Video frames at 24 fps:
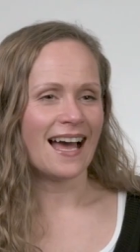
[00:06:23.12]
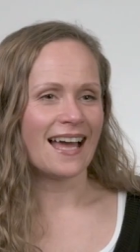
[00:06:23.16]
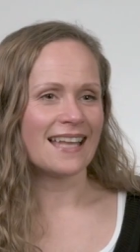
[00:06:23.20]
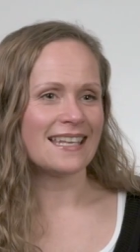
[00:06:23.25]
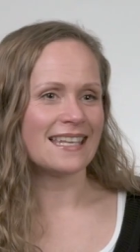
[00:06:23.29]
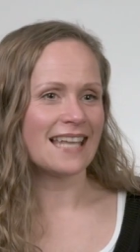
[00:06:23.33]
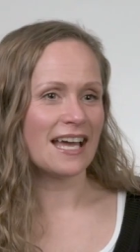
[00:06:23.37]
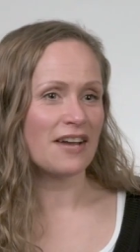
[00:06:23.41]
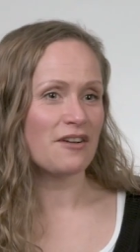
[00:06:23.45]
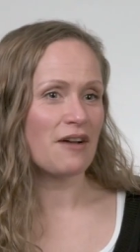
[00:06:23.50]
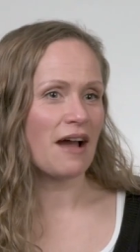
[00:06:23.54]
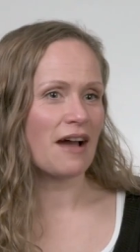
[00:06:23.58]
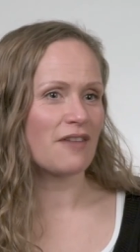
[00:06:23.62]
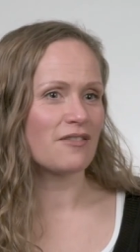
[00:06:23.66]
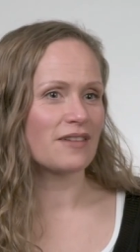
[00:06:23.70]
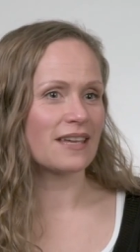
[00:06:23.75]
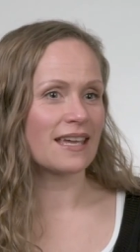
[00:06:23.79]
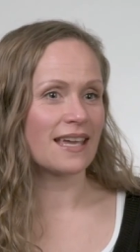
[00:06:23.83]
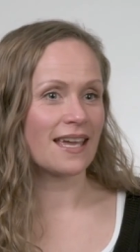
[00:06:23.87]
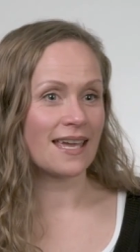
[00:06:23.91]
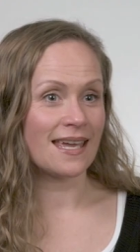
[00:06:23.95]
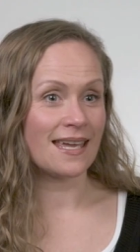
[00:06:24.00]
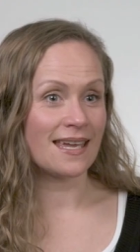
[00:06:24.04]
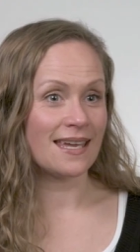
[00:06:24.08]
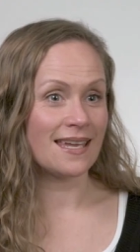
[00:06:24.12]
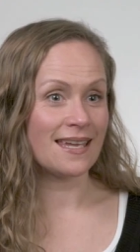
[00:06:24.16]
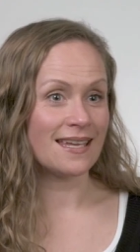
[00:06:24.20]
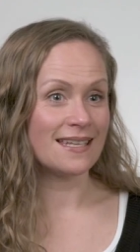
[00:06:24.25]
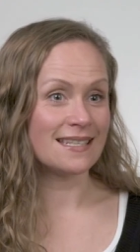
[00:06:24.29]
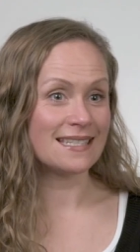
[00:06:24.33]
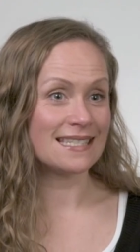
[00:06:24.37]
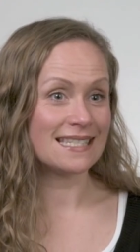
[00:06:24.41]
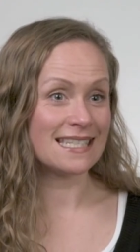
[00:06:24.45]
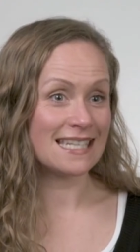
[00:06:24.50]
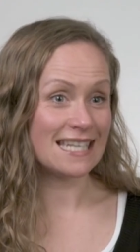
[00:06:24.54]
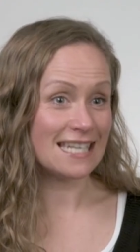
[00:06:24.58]
Now having
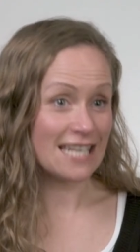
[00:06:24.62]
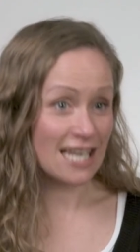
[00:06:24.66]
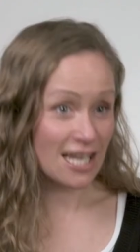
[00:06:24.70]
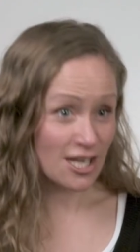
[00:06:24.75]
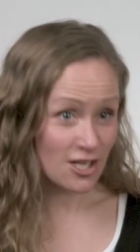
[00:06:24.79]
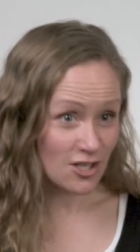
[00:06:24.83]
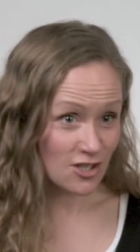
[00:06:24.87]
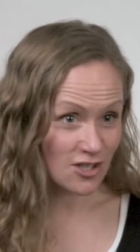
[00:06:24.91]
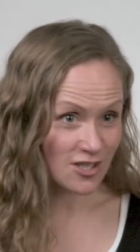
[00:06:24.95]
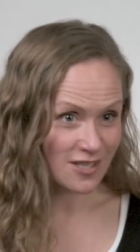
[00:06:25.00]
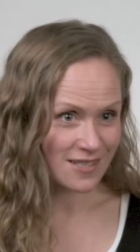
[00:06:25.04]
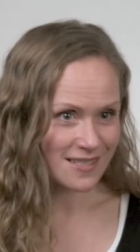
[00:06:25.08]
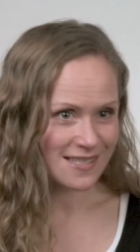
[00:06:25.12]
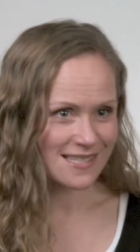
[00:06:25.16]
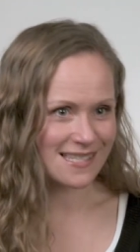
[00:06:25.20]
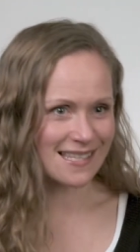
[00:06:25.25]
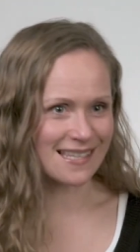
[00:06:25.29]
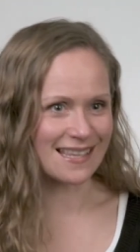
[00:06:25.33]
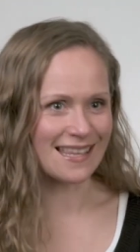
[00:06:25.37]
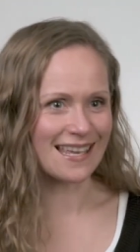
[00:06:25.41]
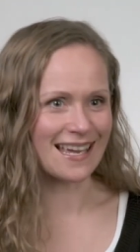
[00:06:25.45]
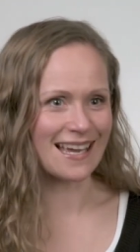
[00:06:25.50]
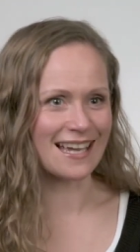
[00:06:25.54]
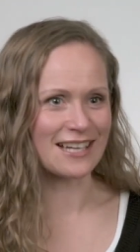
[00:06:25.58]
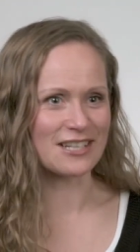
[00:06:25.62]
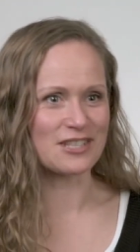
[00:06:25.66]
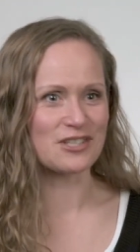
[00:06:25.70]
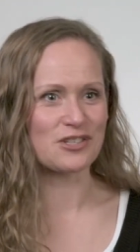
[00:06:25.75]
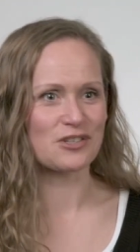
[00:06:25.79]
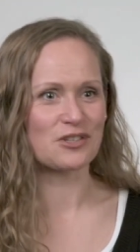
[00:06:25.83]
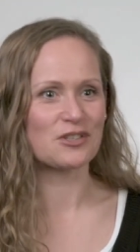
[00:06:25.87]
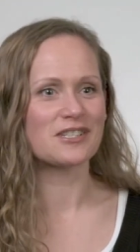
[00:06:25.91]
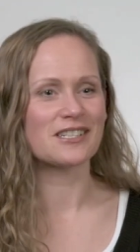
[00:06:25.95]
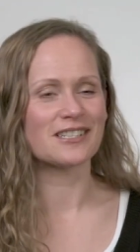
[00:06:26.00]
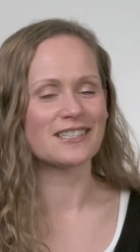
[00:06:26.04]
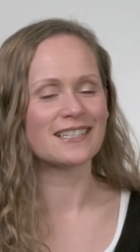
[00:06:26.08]
a teenage celiac
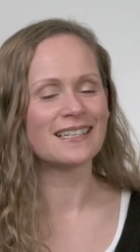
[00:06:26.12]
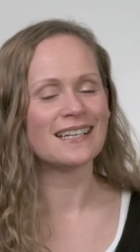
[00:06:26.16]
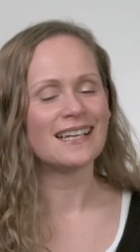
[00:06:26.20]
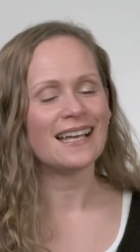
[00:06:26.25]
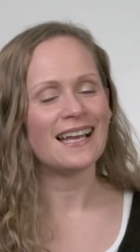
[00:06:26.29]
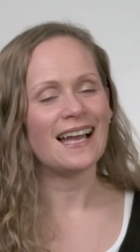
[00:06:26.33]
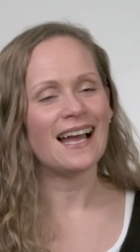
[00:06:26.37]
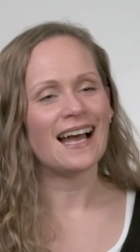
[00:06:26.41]
daughter,